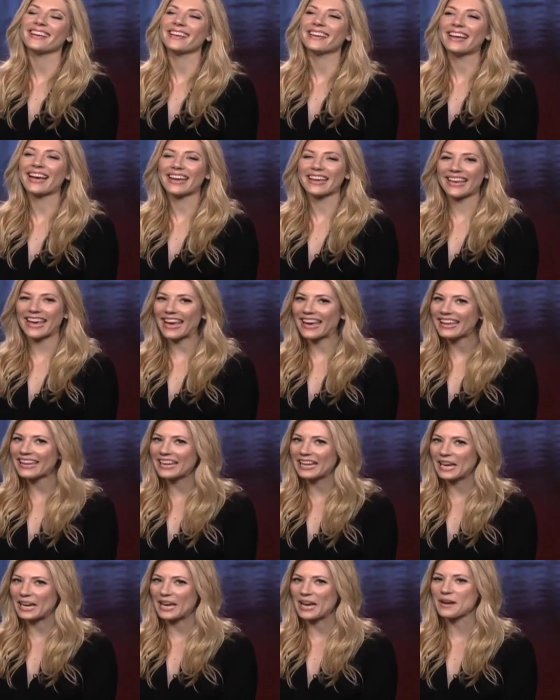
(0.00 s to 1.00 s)
yeah,
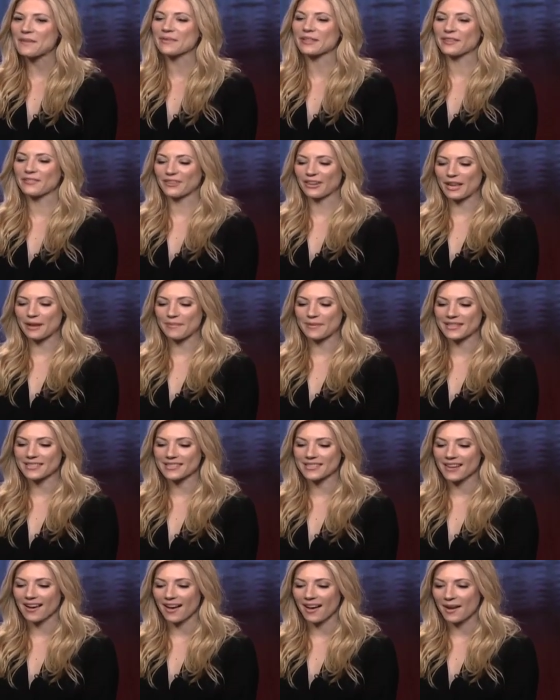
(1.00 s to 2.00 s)
Katee, I believe her name
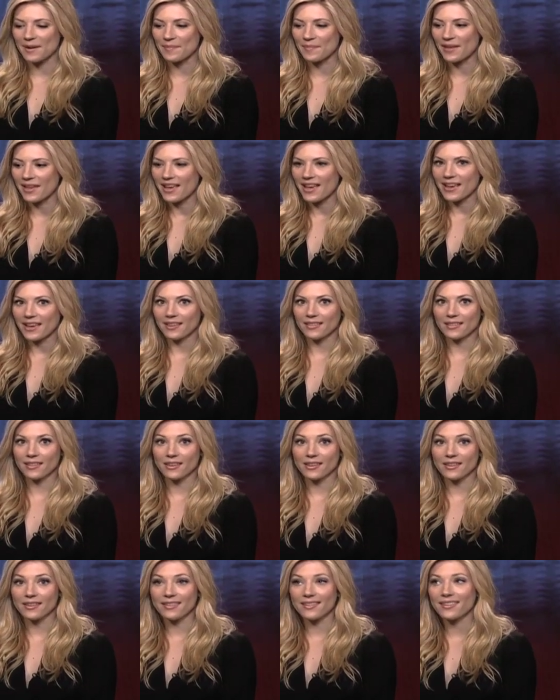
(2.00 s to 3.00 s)
is. Um,
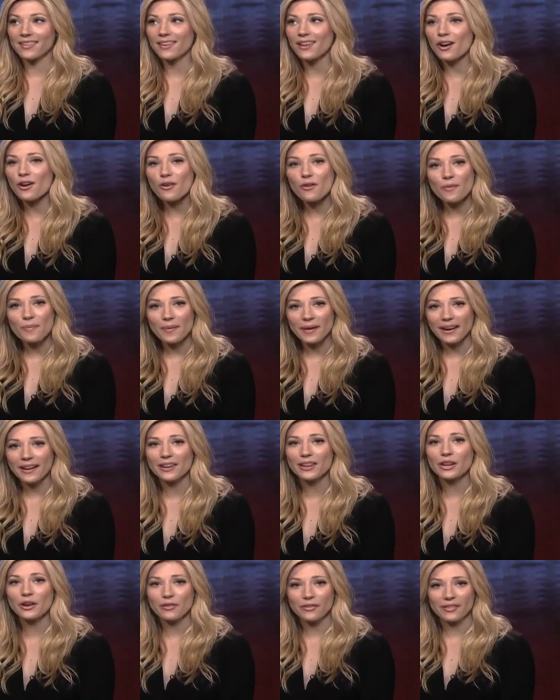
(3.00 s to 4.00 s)
no, but
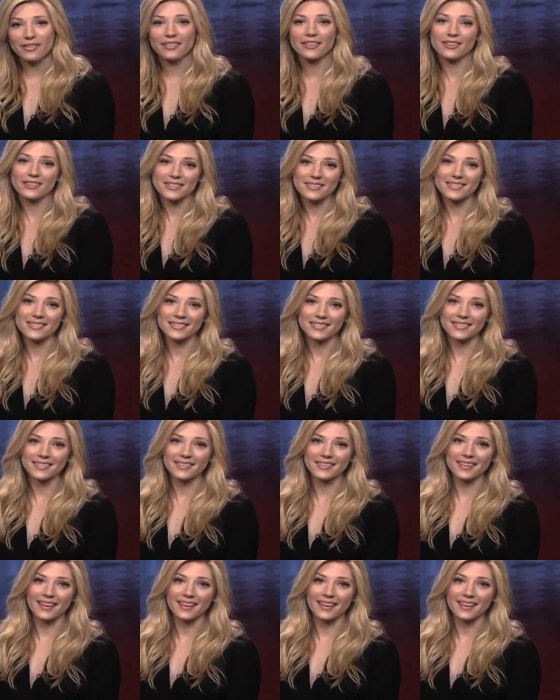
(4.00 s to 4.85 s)
I know that there's.